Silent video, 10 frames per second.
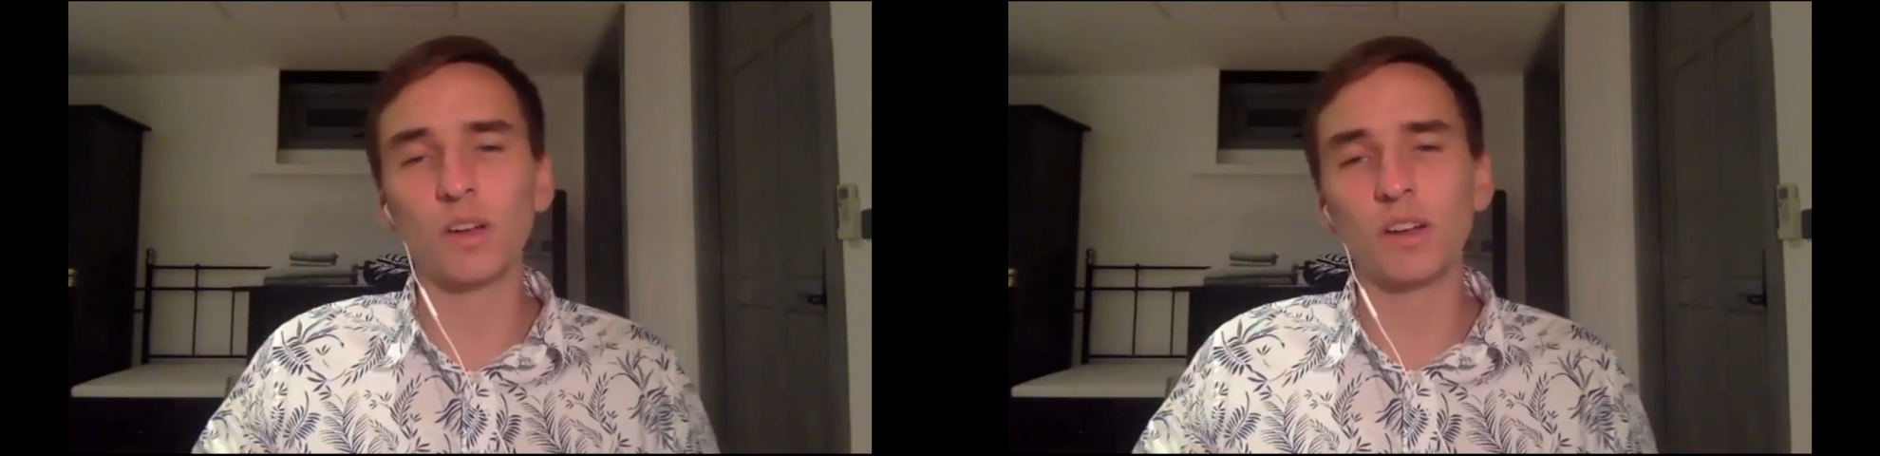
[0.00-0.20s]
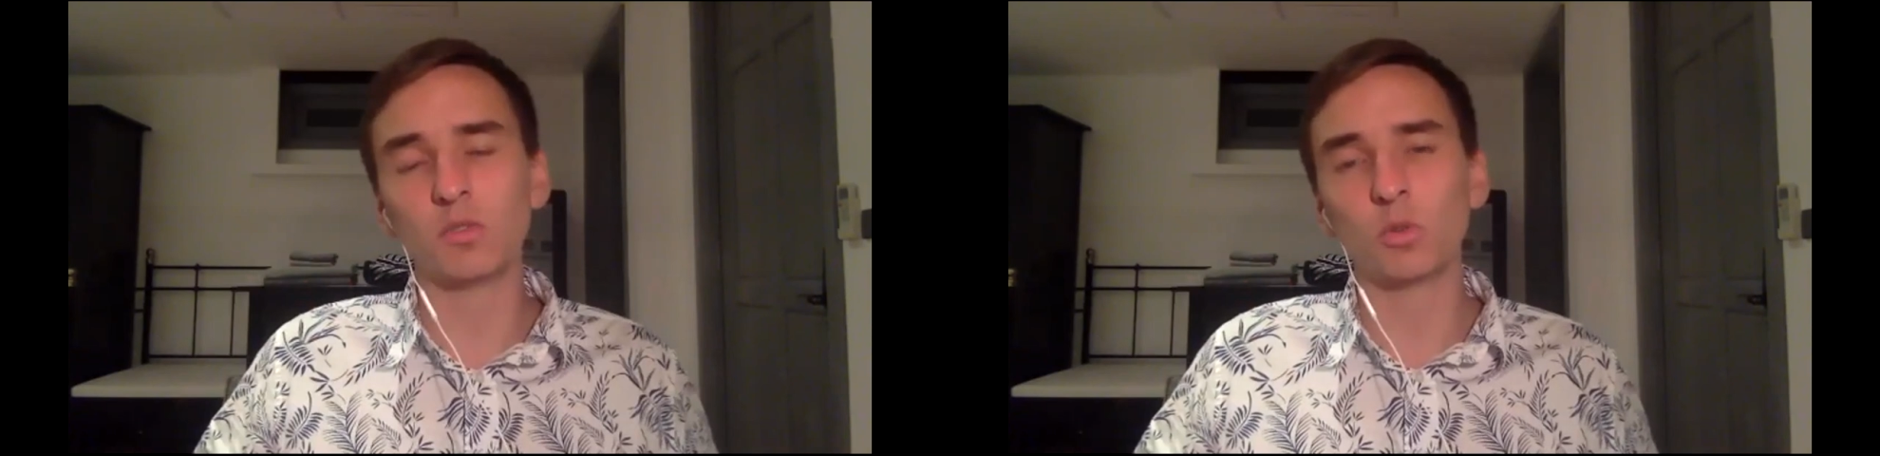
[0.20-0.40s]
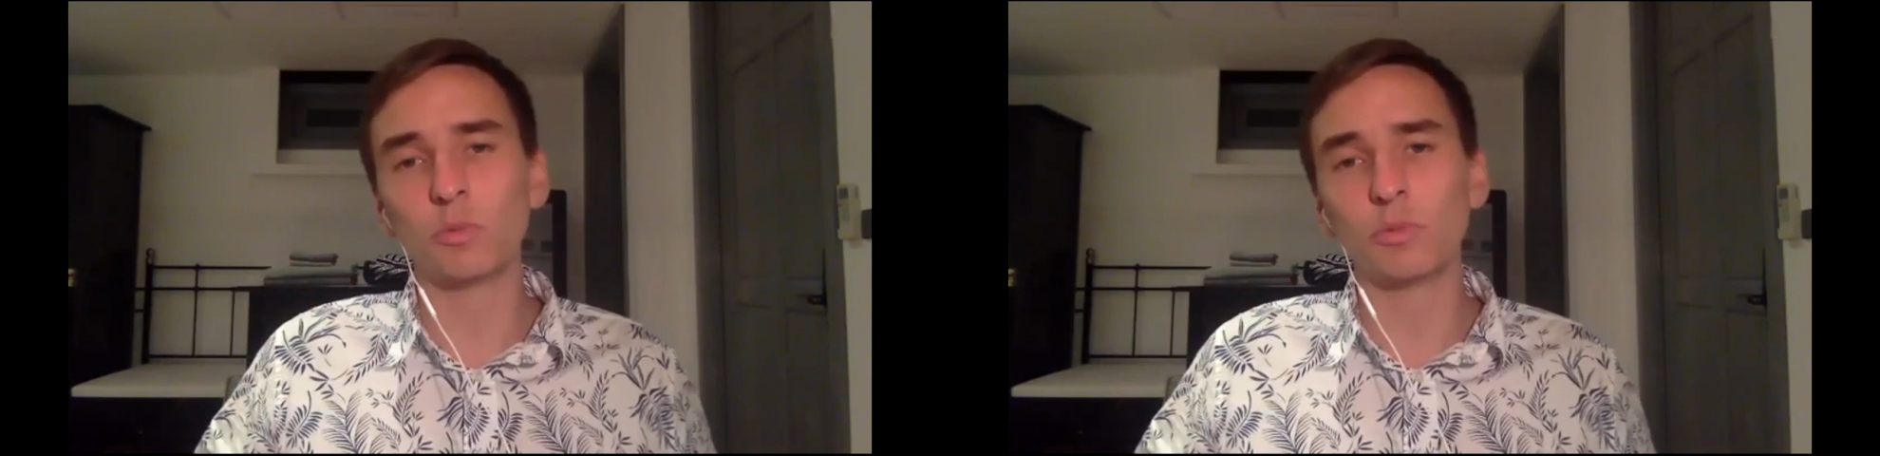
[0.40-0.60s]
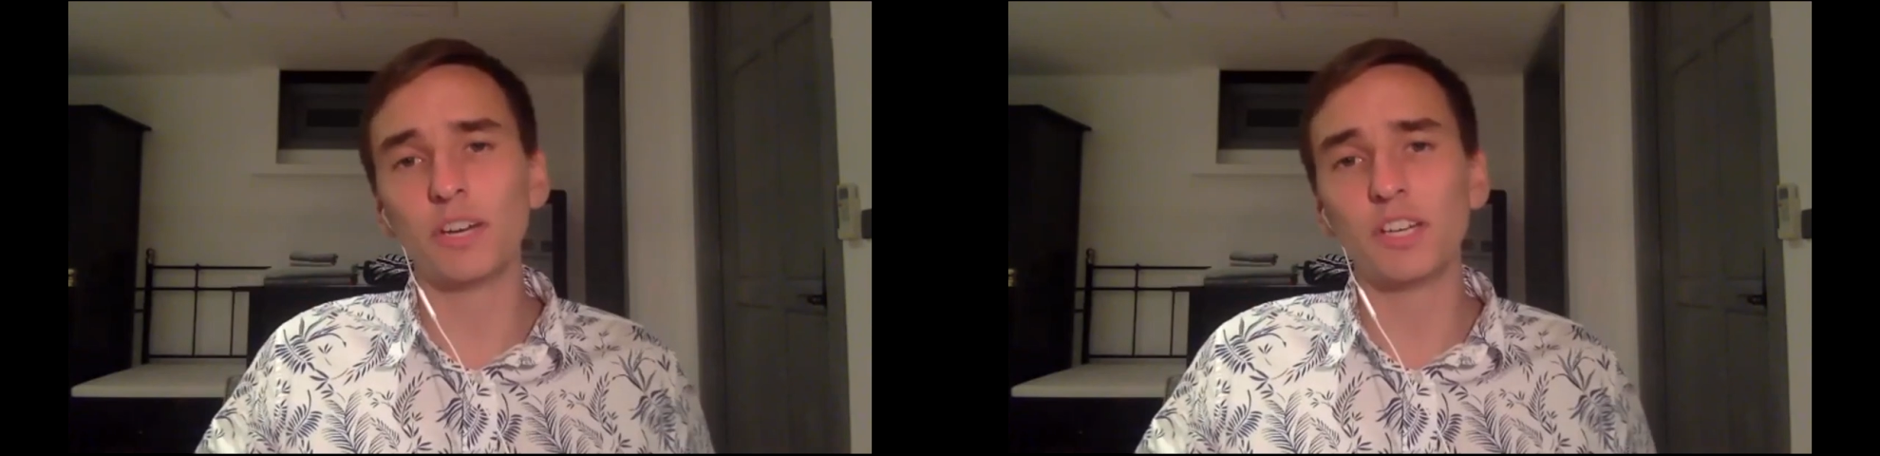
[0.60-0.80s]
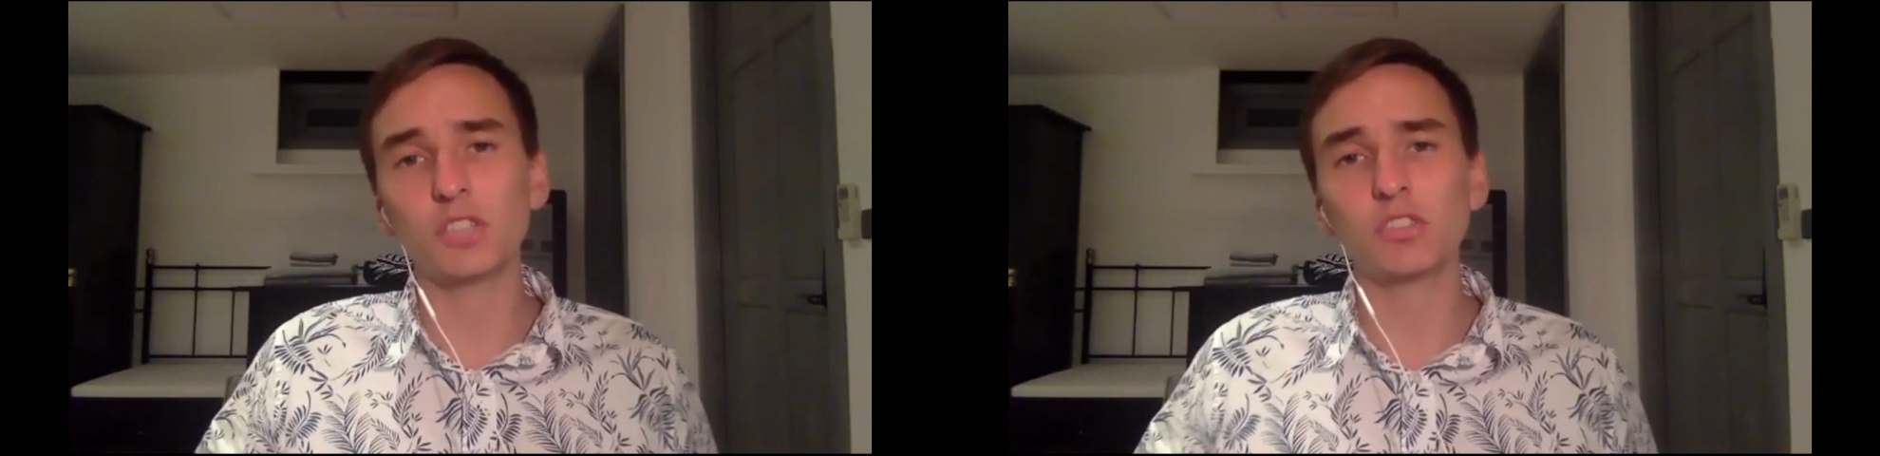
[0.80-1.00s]
when
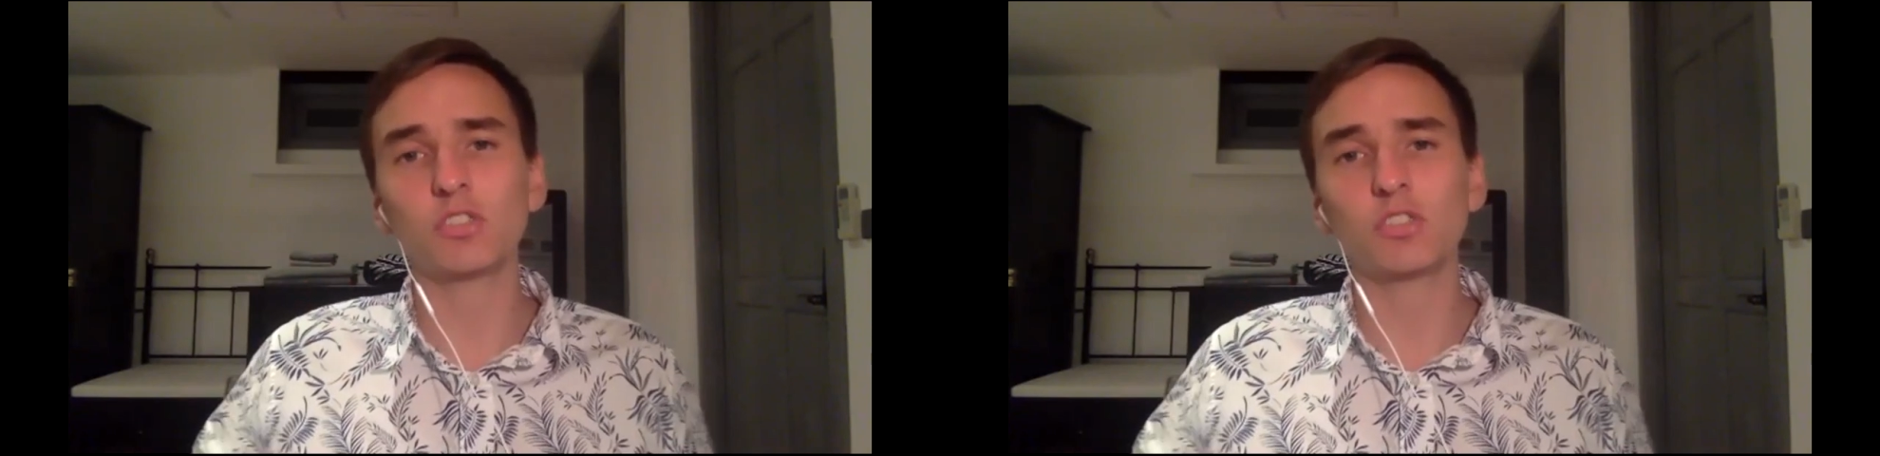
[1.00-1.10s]
corporations